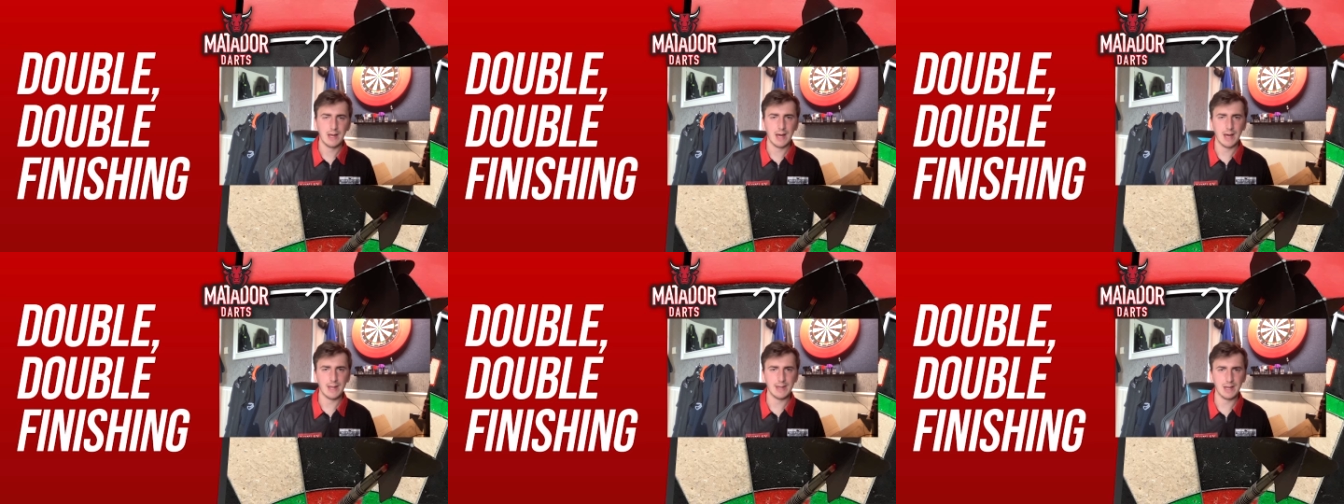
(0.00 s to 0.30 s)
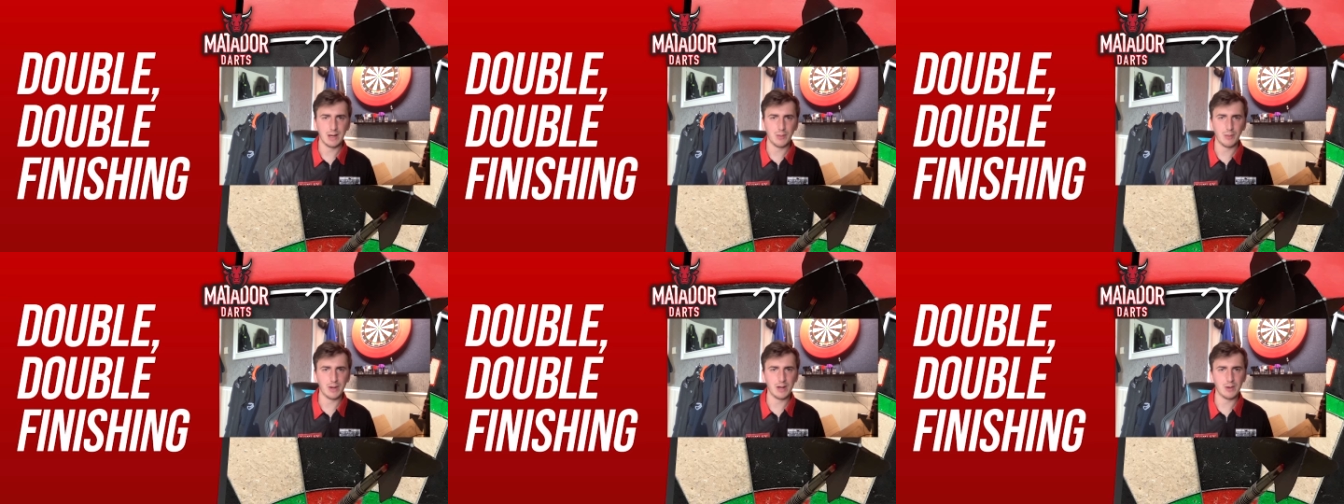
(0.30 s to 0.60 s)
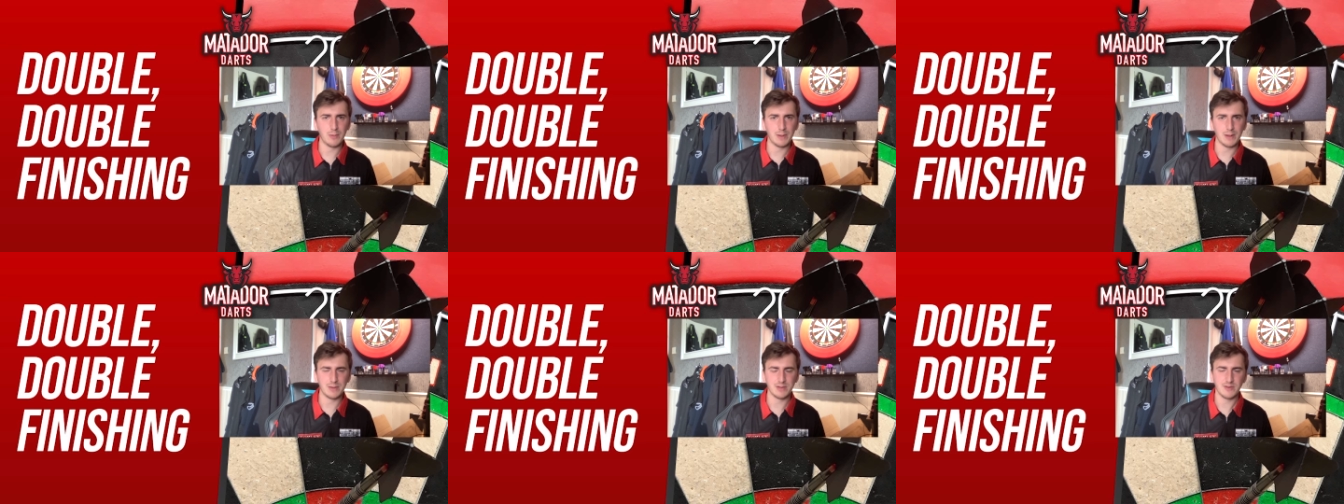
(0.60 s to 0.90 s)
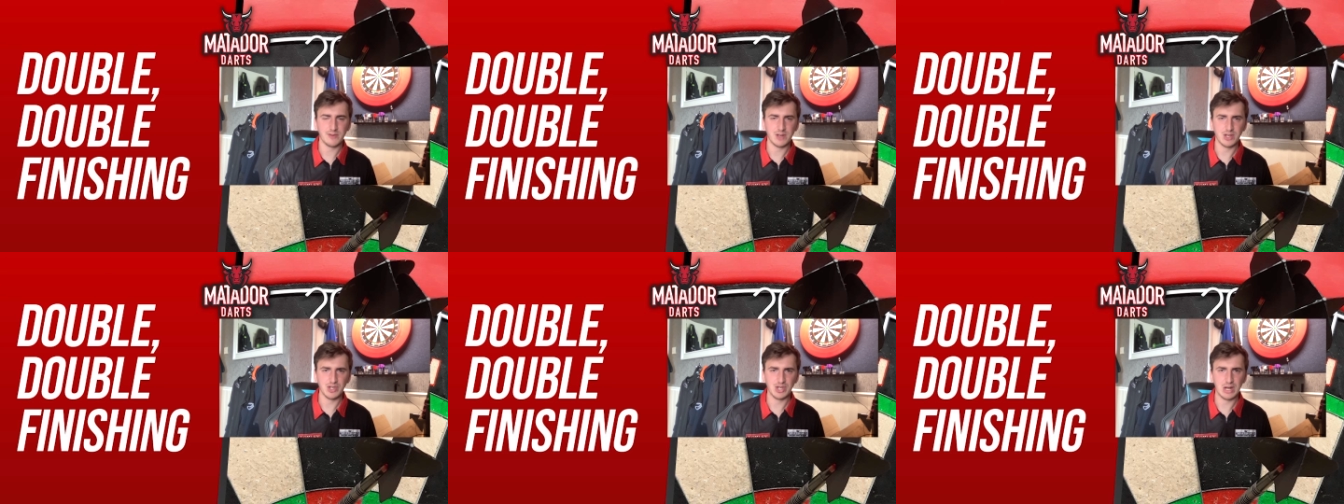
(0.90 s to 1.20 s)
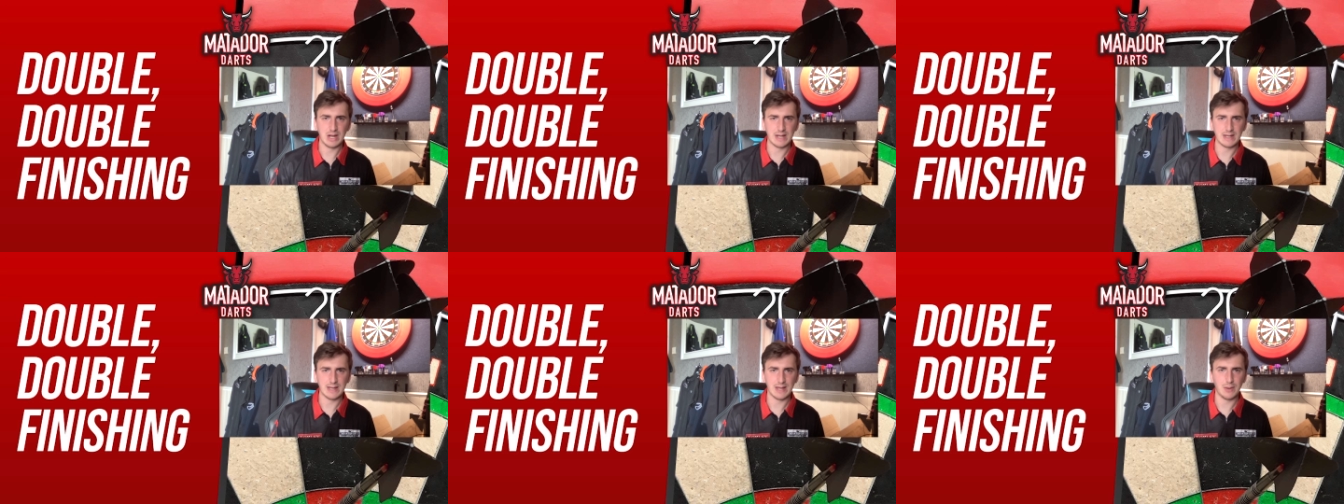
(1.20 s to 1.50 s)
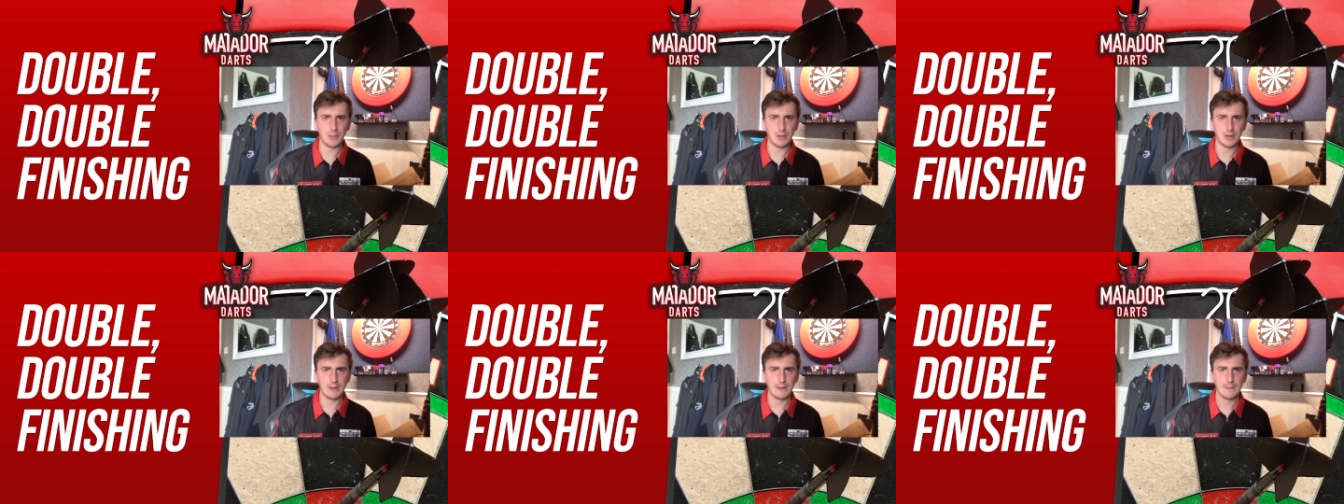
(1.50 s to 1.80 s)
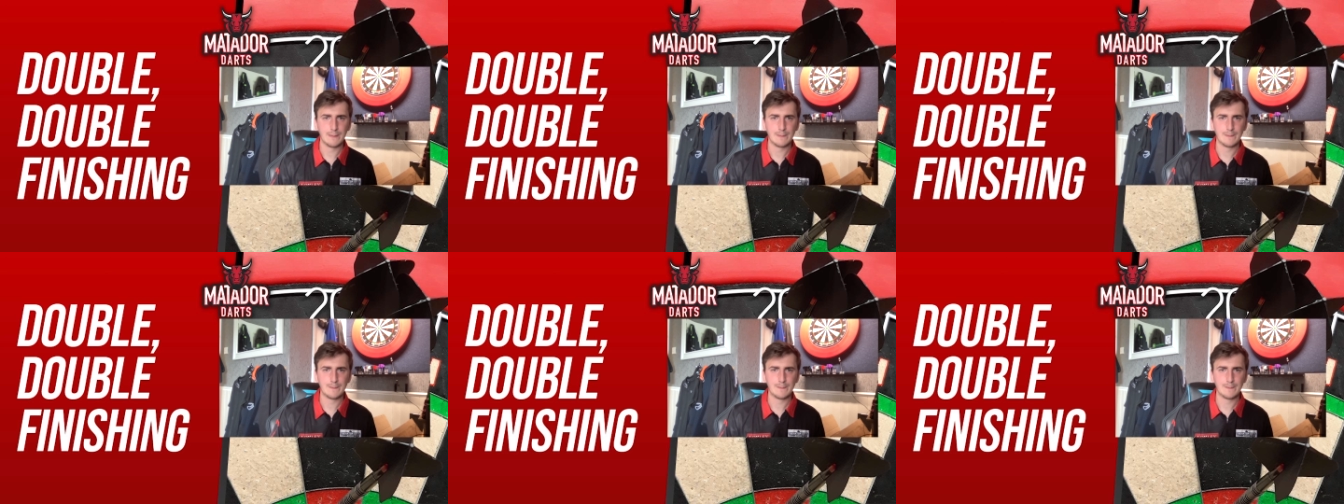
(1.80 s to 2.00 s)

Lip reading: and that way I'll be able to finish the leg that way.